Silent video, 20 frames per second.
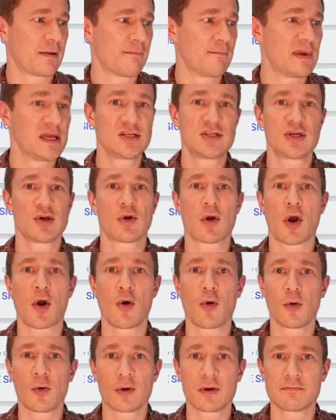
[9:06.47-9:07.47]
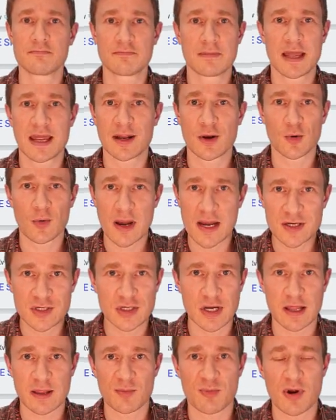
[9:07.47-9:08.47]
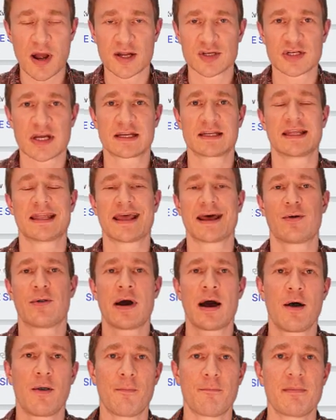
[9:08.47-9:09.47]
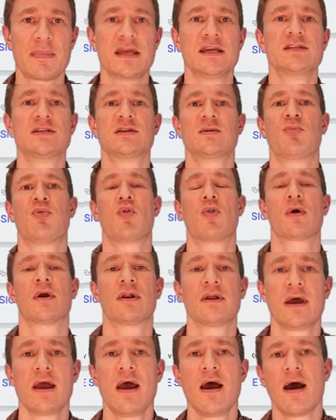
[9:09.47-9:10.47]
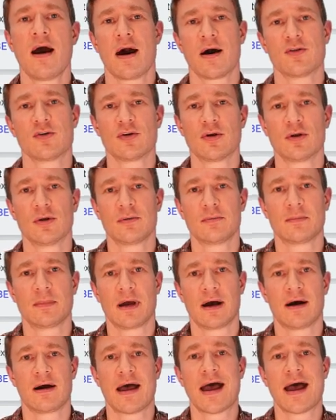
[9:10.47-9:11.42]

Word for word: mint your own iteration of the project and that'll help me support other uh,